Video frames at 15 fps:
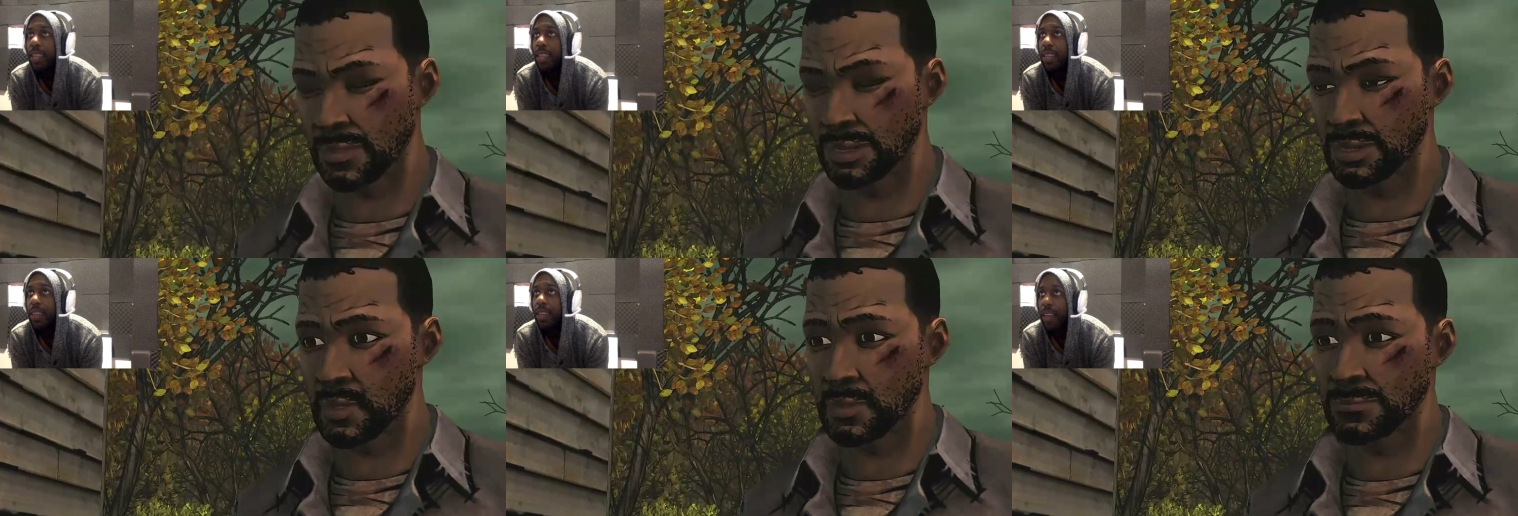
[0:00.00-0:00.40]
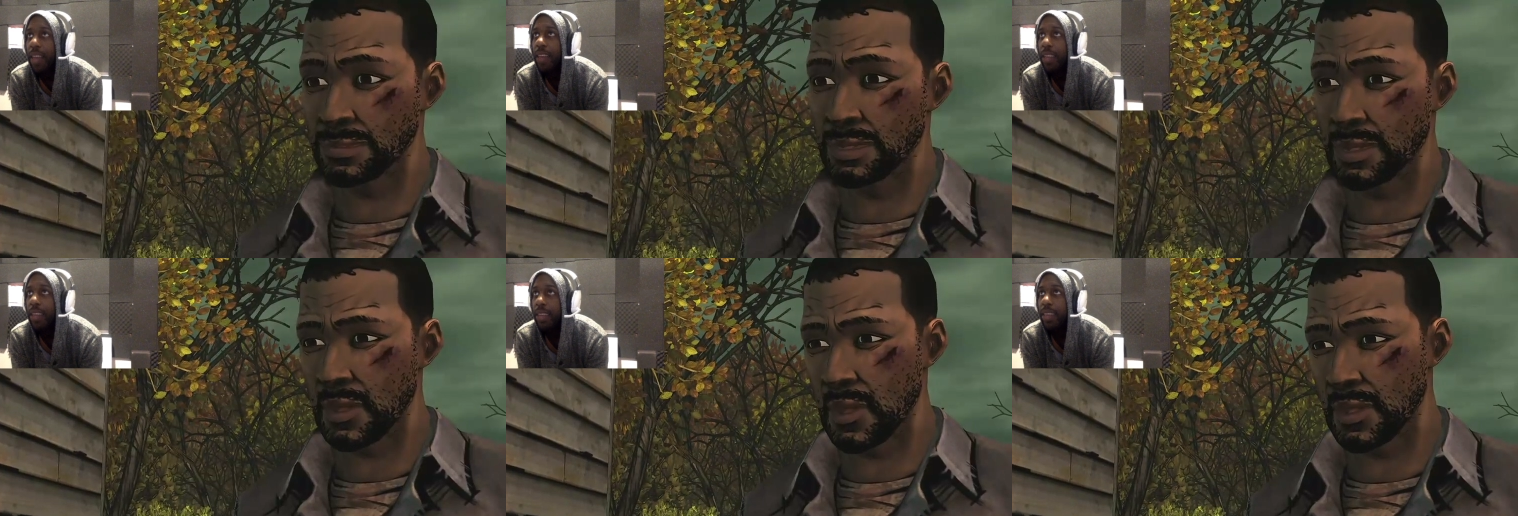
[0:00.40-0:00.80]
Speaker 1: put okay. you on my
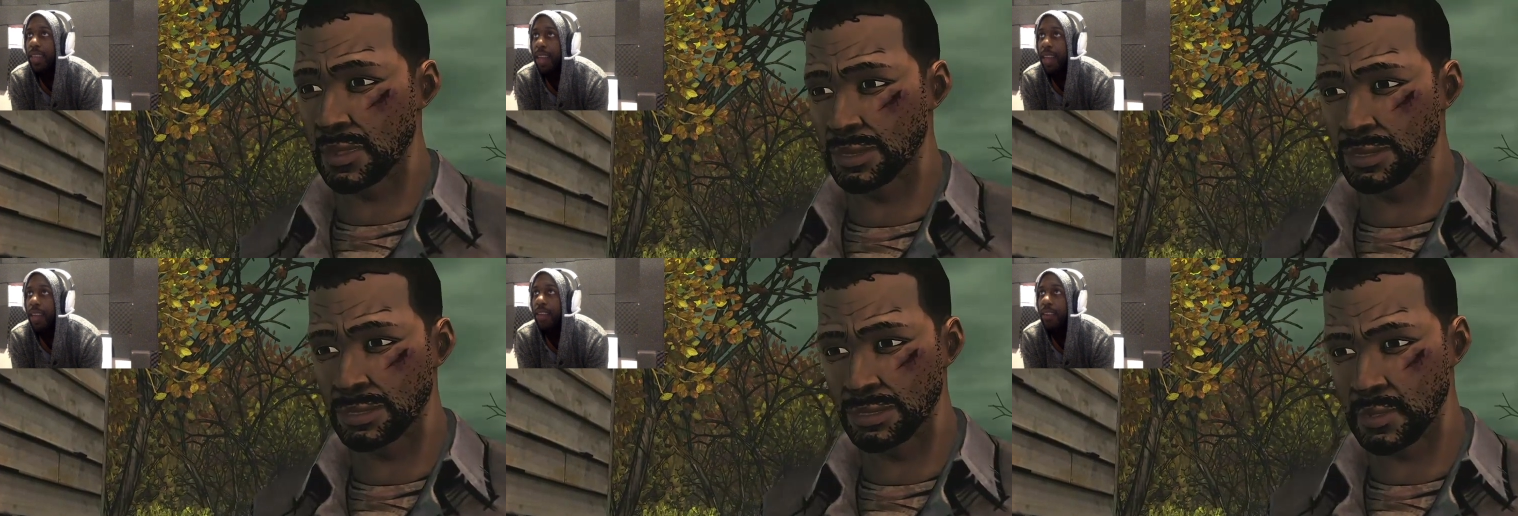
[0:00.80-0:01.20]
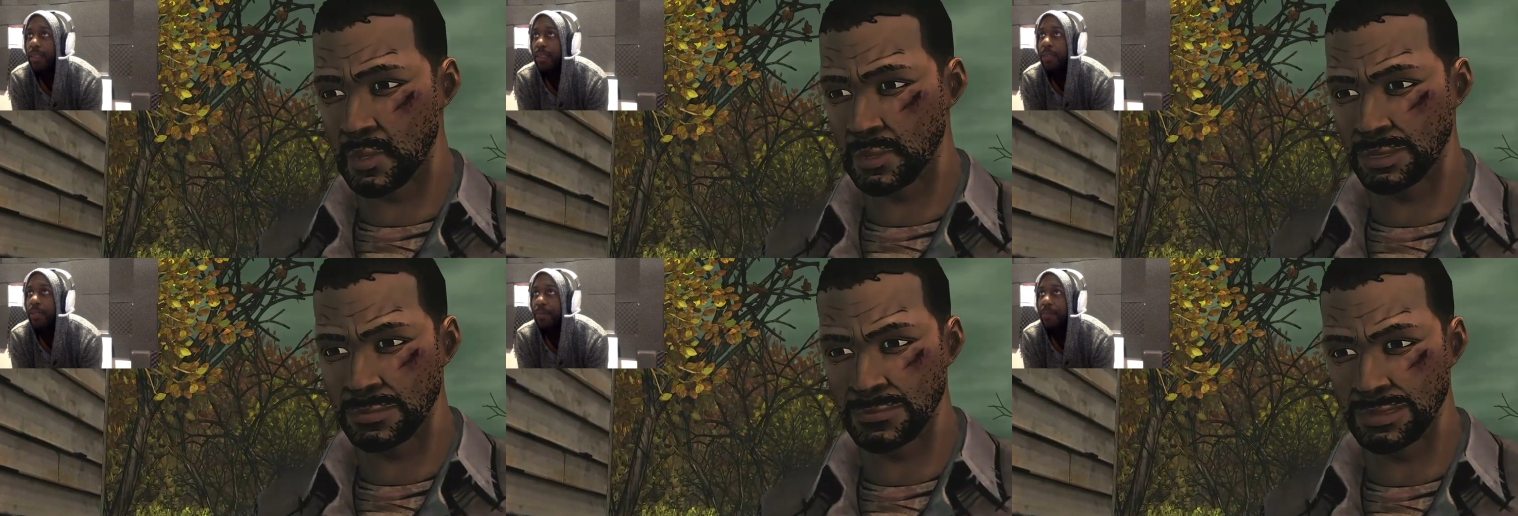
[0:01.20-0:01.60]
shoulders yeah. and you
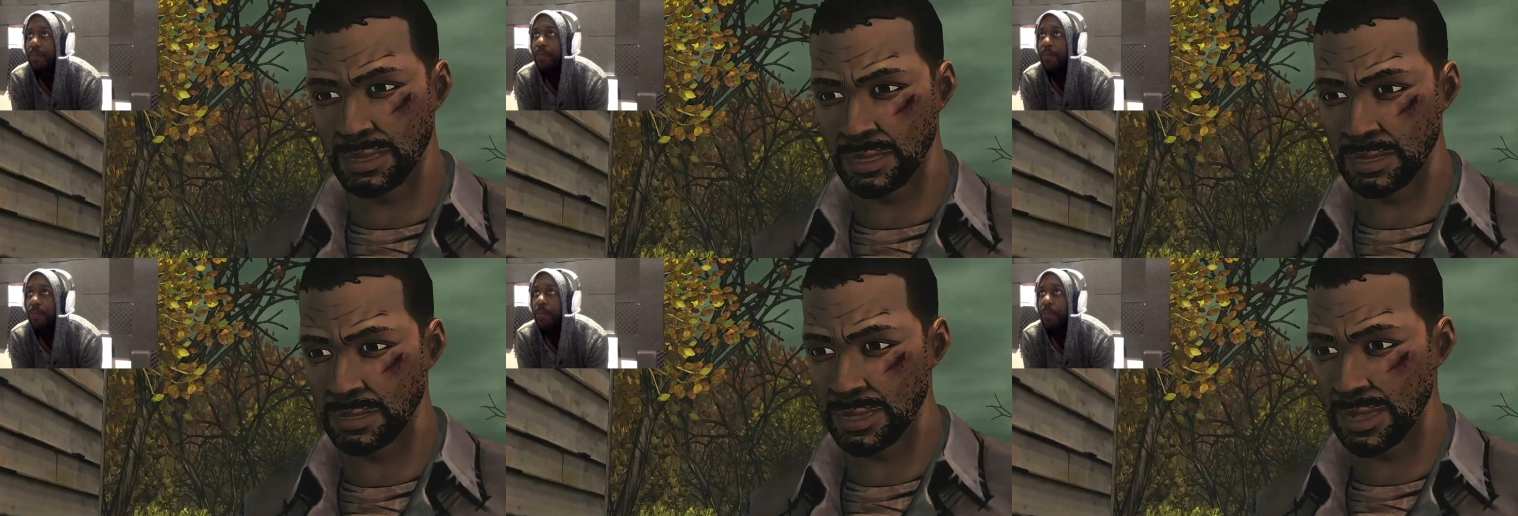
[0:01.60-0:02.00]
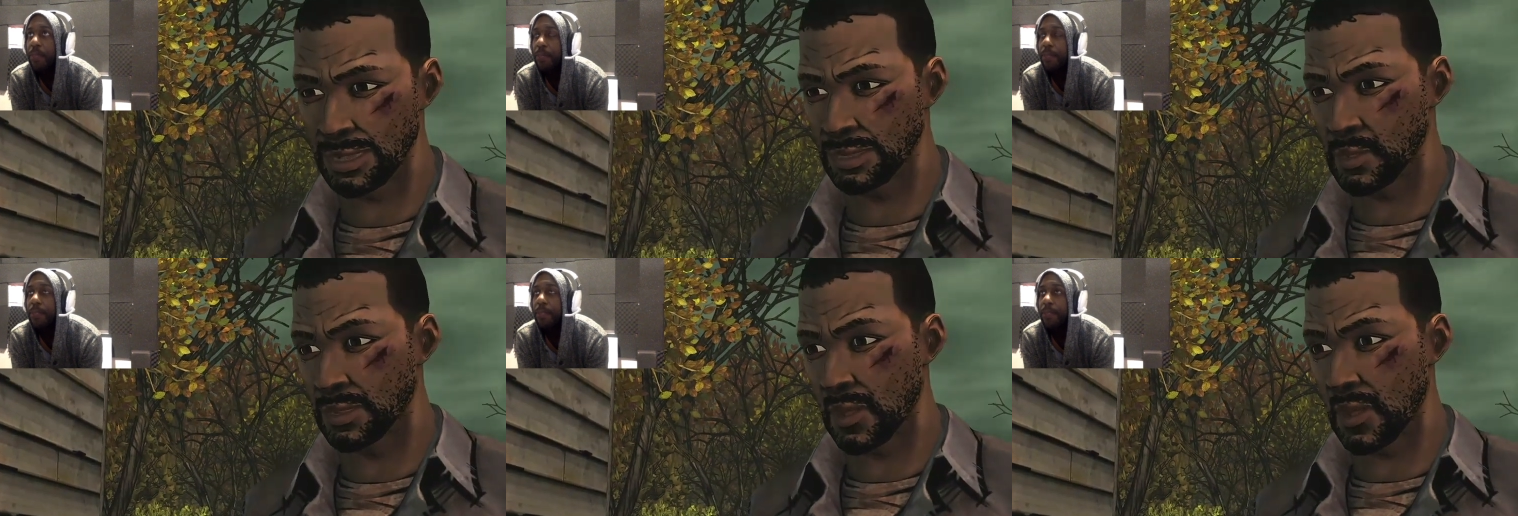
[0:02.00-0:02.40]
can peek into that
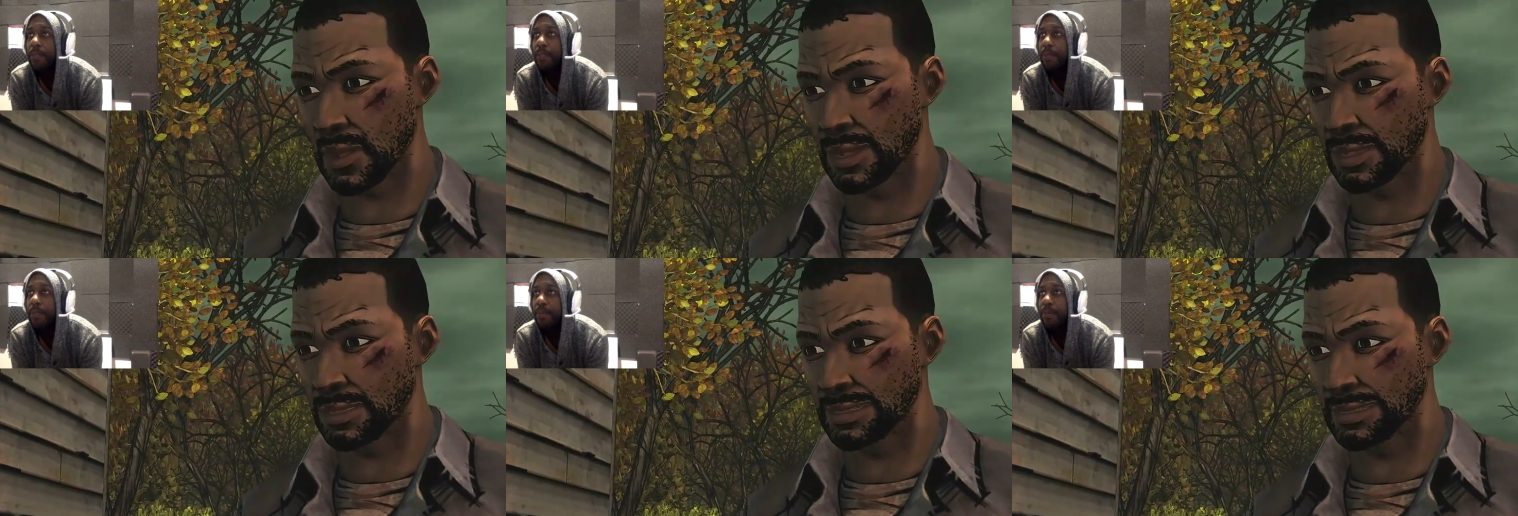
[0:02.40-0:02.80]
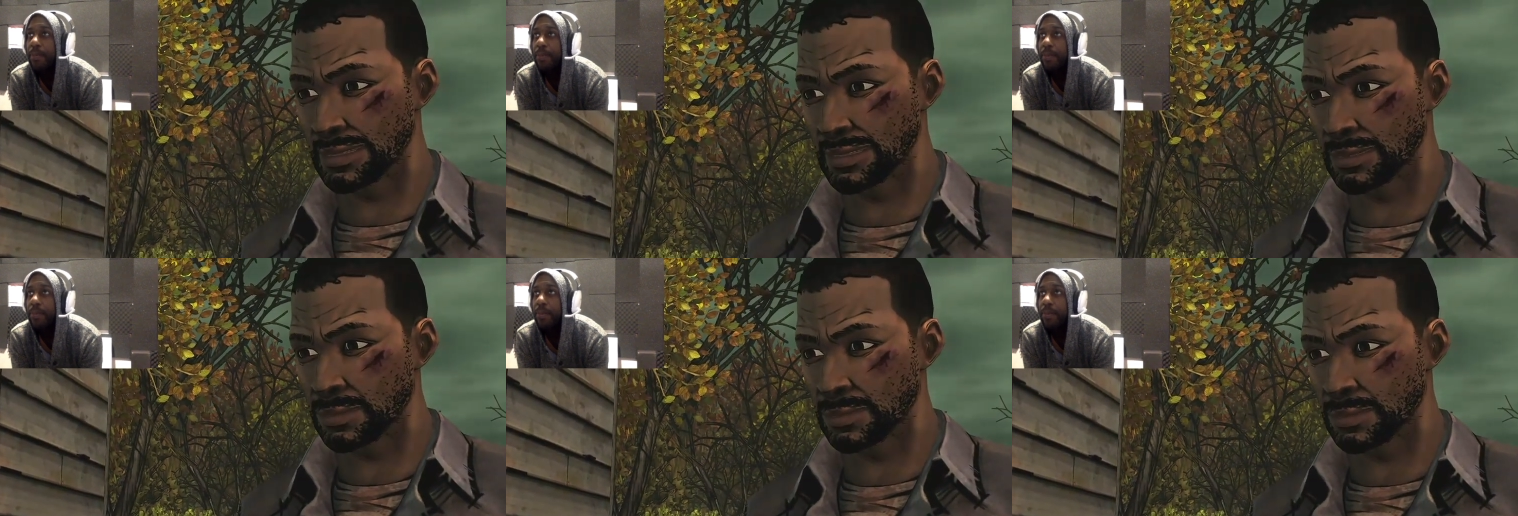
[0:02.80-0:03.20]
window up there?